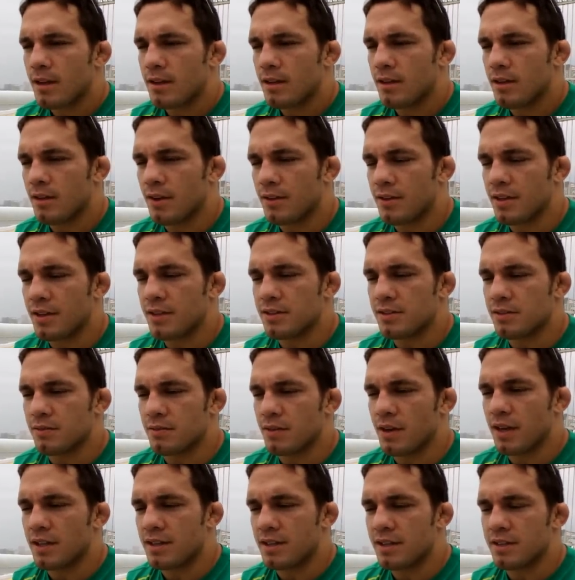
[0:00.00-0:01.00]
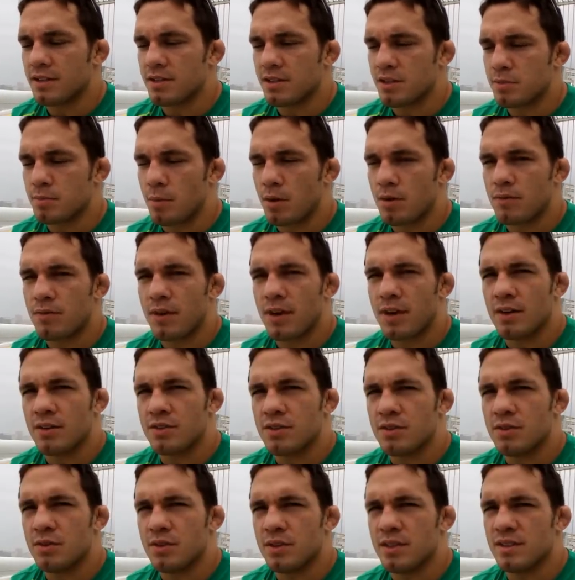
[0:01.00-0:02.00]
Yeah, I think he's a smart fighter
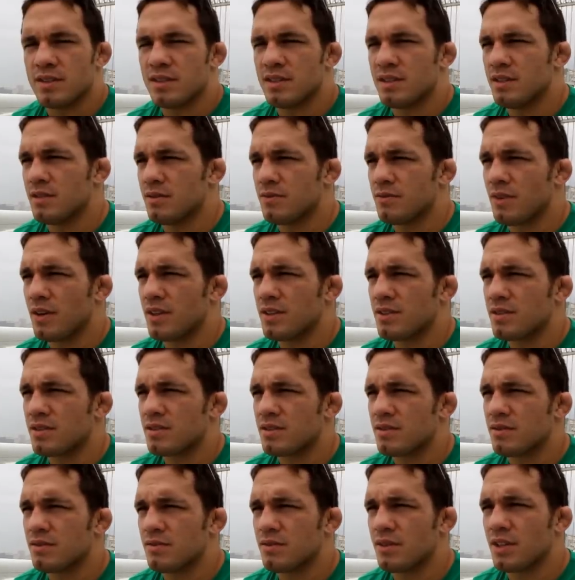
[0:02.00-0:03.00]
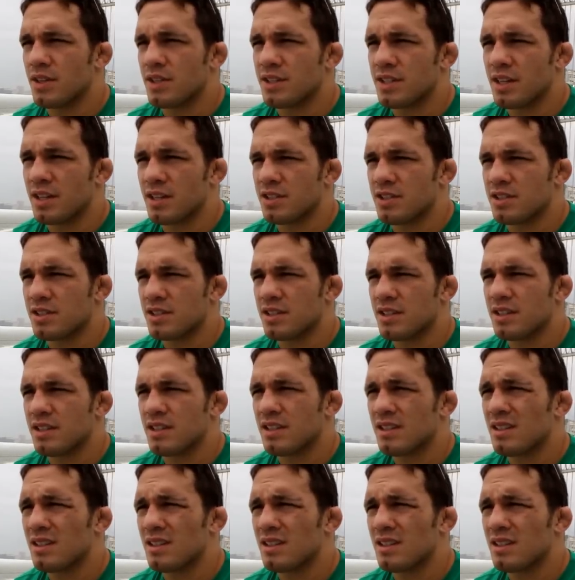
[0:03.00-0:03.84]
too. He fights very intelligently.